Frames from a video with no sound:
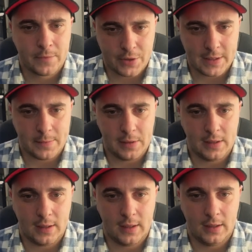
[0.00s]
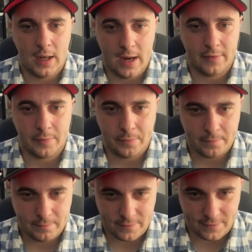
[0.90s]
Trust me, I have a
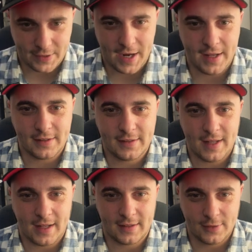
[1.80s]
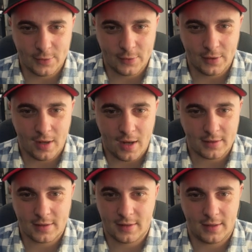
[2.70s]
friend that
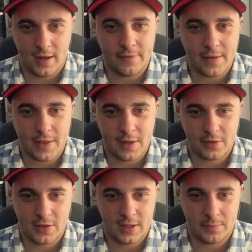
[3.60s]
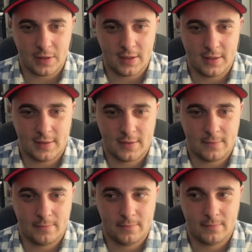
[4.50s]
lost everything just
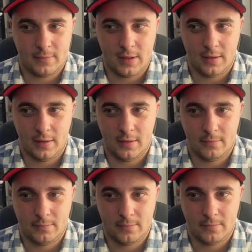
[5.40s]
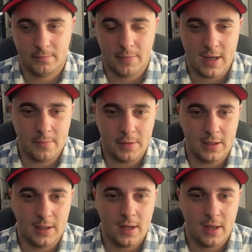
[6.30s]
because maybe